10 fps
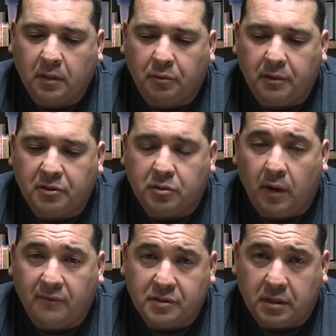pretty much the
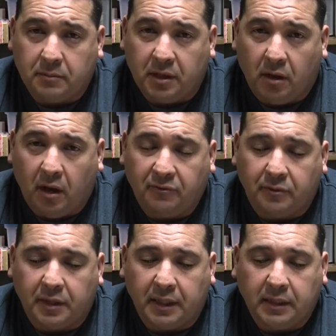rifles are going to be
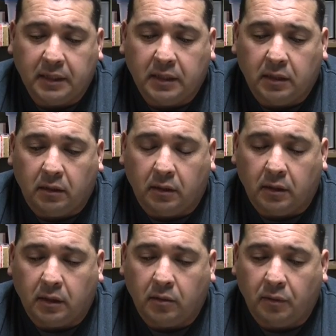offering
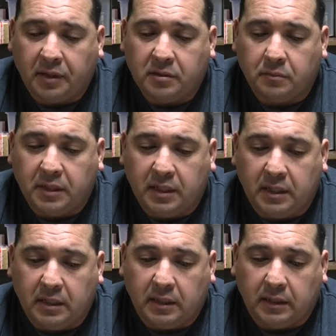are going to
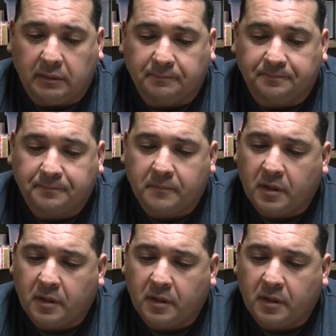be um,